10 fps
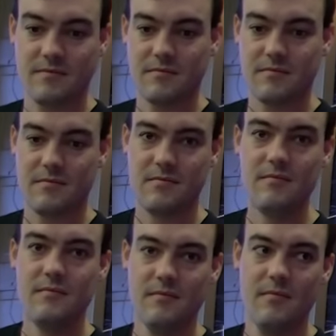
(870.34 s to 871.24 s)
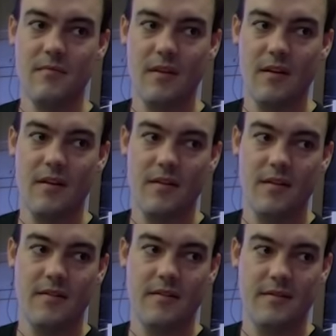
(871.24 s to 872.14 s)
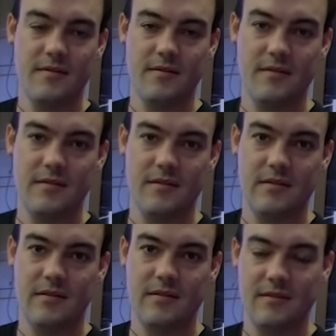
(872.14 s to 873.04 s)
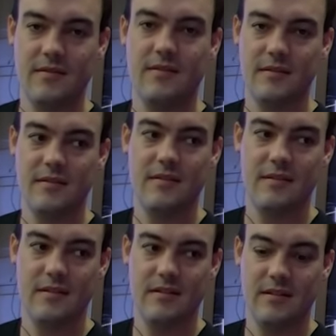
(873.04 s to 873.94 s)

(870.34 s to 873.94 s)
No words are spoken by the person on screen.